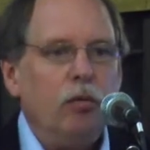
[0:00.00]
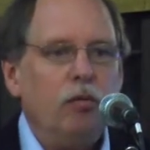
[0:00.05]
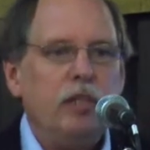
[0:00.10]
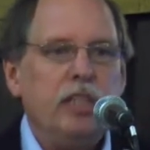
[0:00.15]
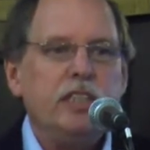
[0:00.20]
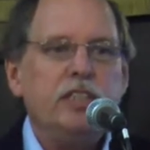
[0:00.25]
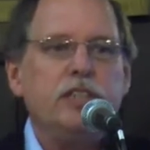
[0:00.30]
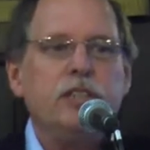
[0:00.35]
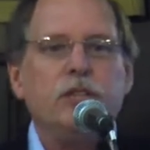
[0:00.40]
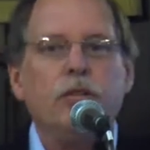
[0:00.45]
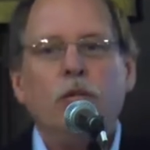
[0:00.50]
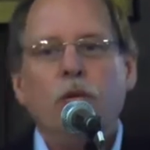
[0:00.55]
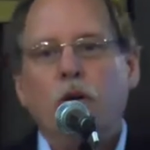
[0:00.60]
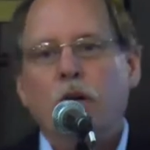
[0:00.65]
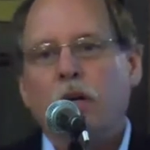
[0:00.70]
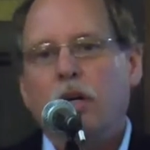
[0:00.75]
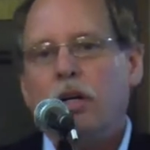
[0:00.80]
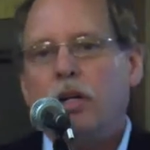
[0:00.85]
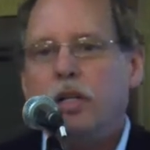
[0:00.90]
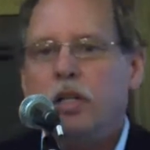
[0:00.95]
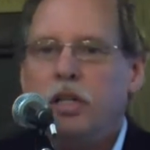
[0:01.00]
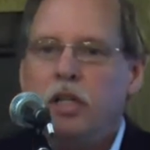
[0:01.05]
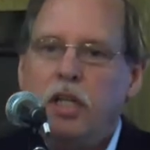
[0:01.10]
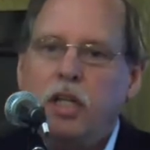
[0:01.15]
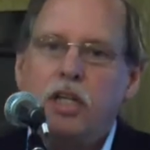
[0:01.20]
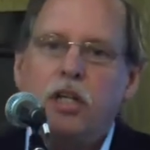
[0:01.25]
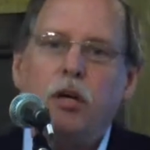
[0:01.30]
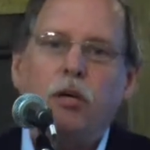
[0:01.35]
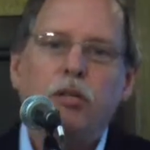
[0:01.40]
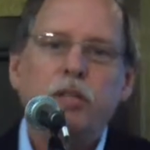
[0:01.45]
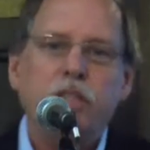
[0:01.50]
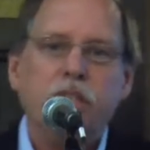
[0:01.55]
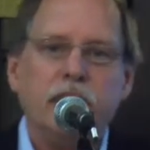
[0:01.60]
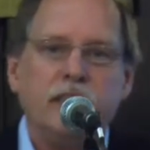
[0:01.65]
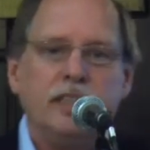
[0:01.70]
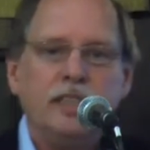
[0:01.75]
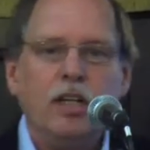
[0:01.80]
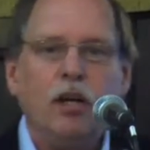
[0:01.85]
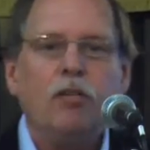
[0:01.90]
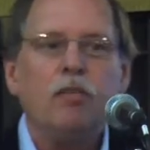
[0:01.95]
restore Lakota
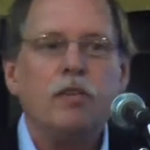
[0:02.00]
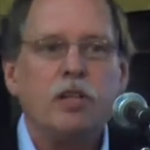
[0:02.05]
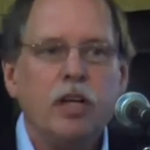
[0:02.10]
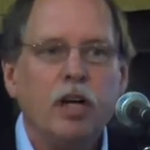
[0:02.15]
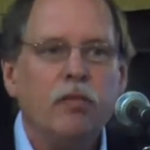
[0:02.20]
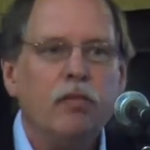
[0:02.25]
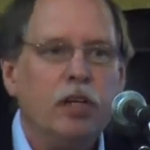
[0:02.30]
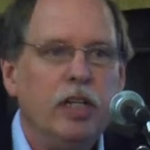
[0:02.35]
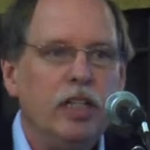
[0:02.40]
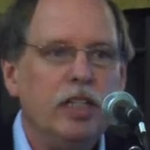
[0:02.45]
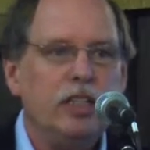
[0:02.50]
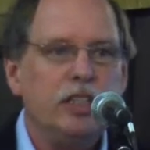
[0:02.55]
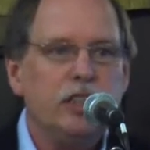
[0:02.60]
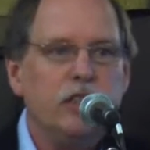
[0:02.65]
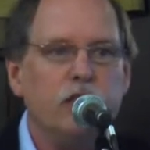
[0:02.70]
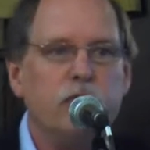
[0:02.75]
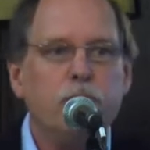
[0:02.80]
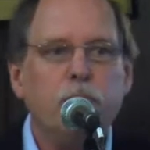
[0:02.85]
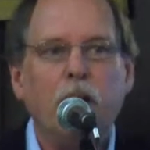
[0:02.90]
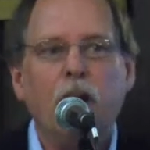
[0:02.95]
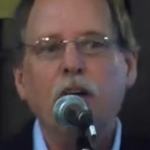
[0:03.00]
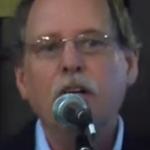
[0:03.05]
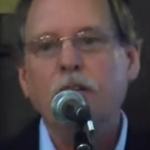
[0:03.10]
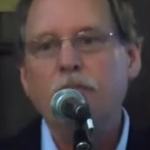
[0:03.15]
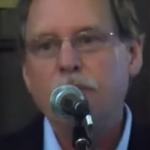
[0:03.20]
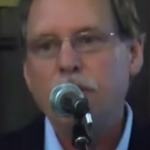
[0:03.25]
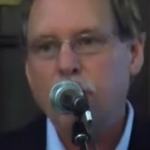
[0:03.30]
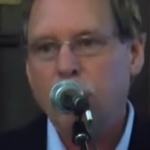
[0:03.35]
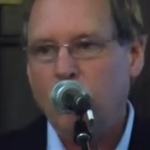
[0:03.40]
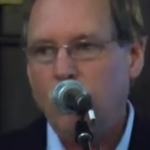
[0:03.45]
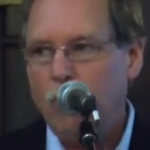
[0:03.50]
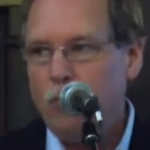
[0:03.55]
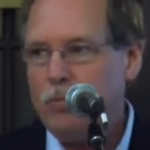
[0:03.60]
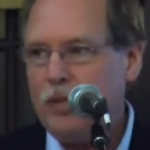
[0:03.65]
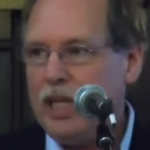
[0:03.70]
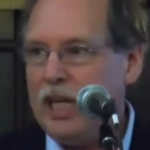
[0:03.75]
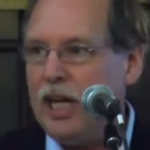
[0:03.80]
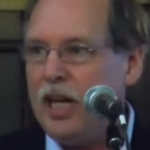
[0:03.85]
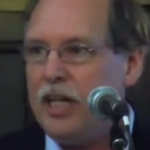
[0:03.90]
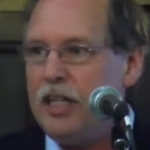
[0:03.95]
self governance of part of their
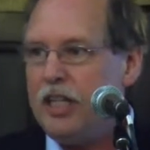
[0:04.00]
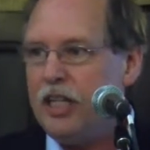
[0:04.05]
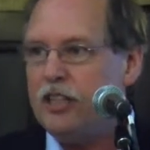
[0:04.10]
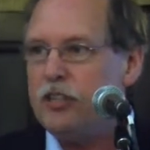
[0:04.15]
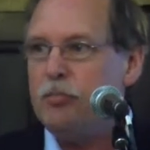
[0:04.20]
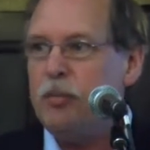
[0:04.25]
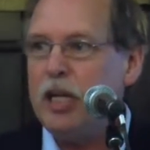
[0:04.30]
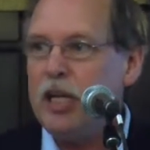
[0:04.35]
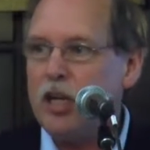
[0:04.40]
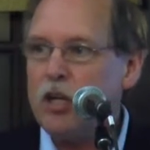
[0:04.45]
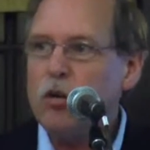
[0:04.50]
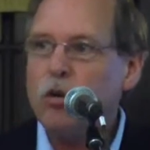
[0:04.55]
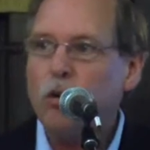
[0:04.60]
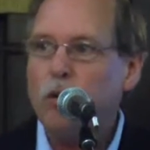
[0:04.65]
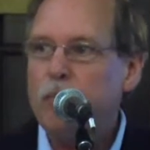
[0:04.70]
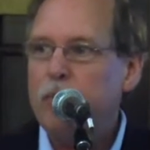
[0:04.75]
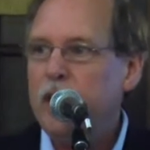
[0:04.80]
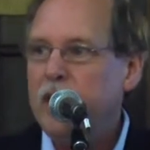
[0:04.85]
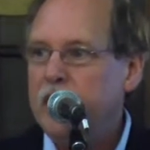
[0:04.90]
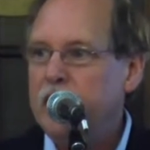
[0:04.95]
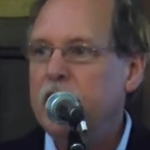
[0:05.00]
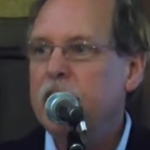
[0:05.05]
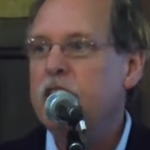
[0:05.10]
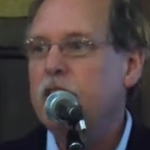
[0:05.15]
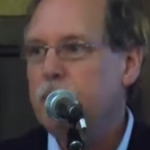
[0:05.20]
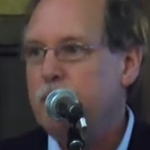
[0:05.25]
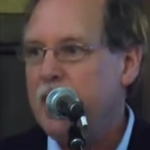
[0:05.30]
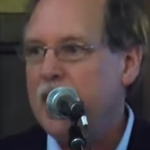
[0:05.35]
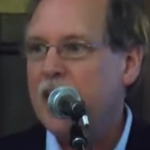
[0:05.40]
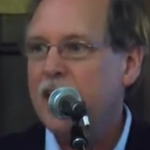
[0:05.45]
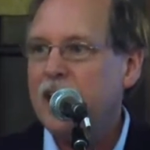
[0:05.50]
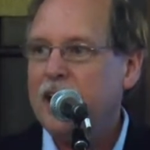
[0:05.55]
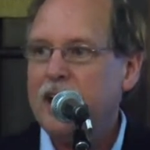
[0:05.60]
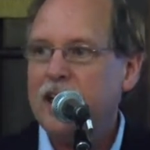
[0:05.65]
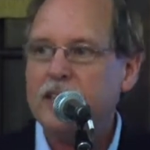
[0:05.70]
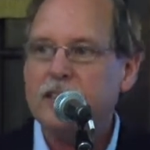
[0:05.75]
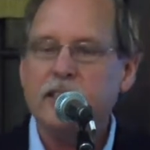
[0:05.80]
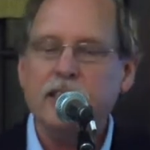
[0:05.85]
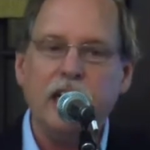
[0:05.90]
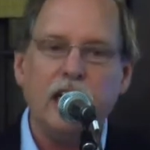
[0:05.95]
homeland that's been incorporated into
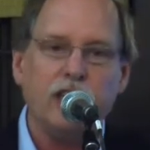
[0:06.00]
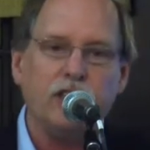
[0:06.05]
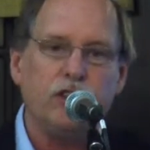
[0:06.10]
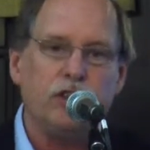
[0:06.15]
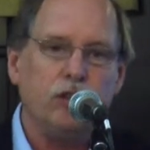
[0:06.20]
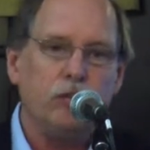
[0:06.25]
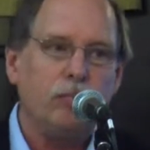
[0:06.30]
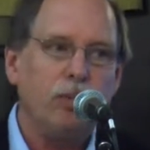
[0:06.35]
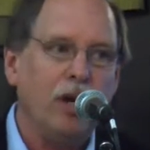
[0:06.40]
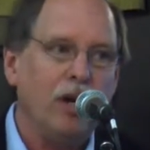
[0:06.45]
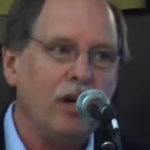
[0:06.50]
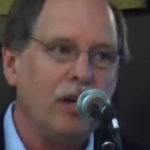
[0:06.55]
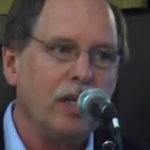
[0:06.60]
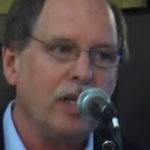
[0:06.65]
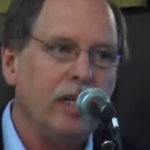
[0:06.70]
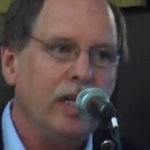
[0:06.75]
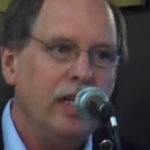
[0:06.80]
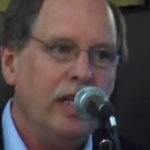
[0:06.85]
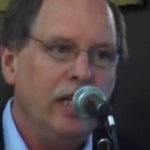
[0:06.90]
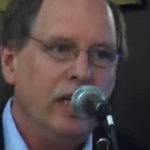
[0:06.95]
Badlands National Park.